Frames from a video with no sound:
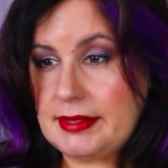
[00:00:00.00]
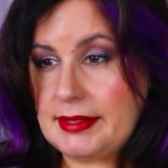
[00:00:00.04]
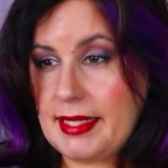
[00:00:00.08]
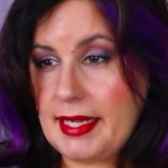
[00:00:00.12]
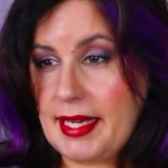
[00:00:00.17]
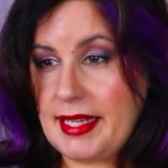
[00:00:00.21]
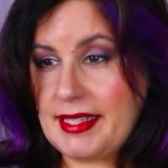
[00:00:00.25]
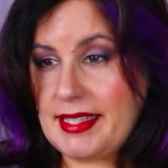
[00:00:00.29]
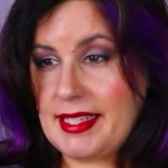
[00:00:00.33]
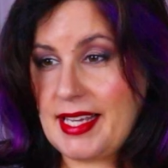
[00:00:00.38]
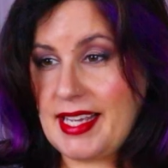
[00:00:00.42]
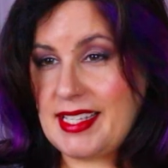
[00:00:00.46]

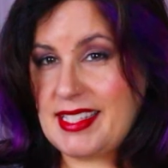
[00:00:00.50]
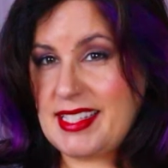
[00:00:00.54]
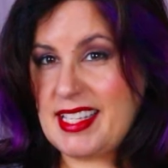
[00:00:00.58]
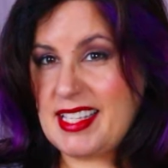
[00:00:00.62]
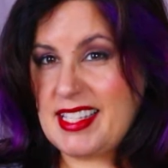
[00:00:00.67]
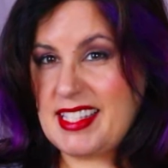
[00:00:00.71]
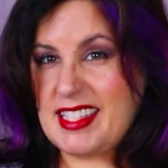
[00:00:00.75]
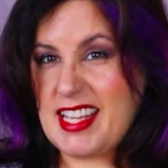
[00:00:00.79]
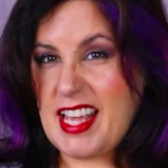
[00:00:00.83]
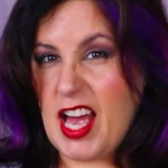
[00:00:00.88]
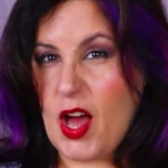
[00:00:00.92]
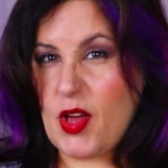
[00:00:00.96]
That
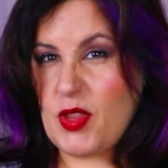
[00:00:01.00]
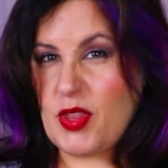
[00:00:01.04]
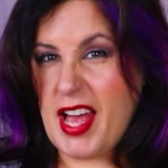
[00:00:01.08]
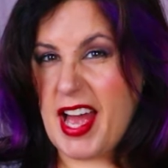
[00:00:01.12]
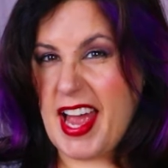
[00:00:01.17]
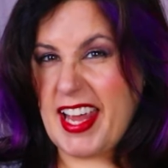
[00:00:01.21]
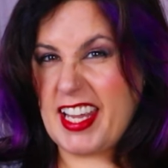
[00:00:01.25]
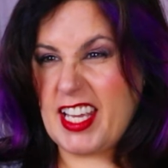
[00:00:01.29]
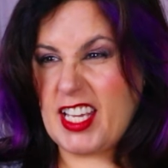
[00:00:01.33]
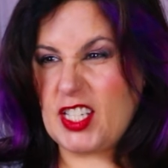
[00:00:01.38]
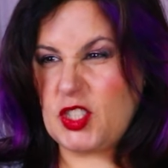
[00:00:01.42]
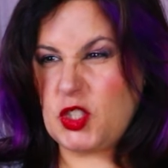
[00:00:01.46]
doesn't sound
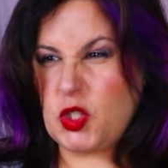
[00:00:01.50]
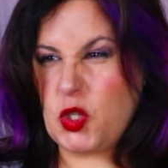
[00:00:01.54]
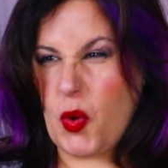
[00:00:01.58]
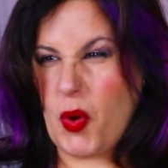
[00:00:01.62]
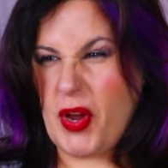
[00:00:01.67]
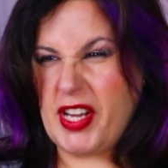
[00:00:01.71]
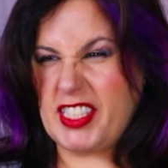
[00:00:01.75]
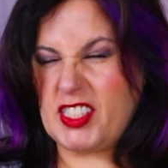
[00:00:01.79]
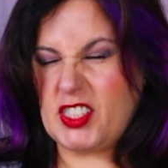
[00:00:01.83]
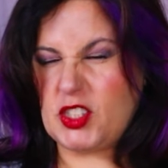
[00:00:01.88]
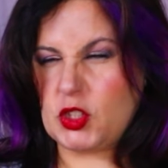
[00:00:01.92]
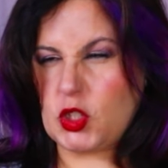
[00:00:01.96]
like a
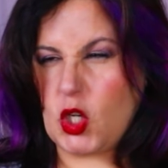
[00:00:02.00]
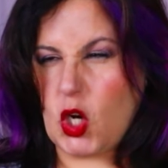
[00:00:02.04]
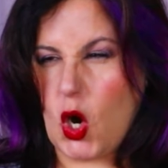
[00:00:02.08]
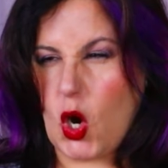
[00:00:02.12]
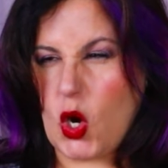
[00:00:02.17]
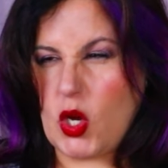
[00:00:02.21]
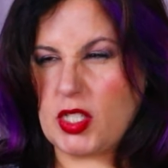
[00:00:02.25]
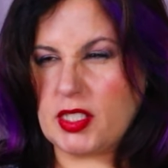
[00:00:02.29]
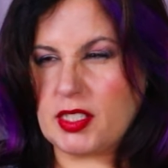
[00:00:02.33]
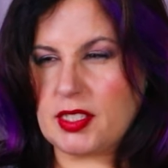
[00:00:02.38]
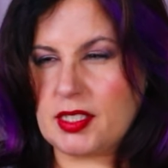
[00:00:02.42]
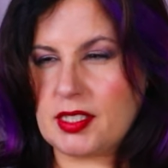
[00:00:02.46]
choice,
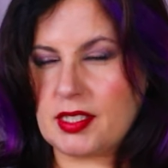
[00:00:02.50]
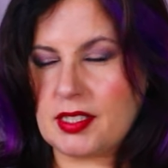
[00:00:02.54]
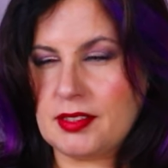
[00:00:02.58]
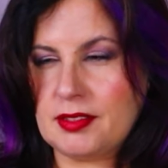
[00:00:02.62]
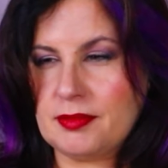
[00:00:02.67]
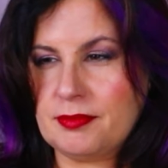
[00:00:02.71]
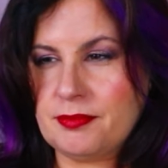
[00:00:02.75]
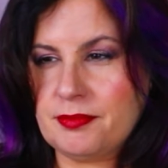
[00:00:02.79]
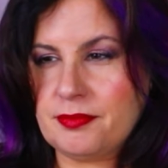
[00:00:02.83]
Charles.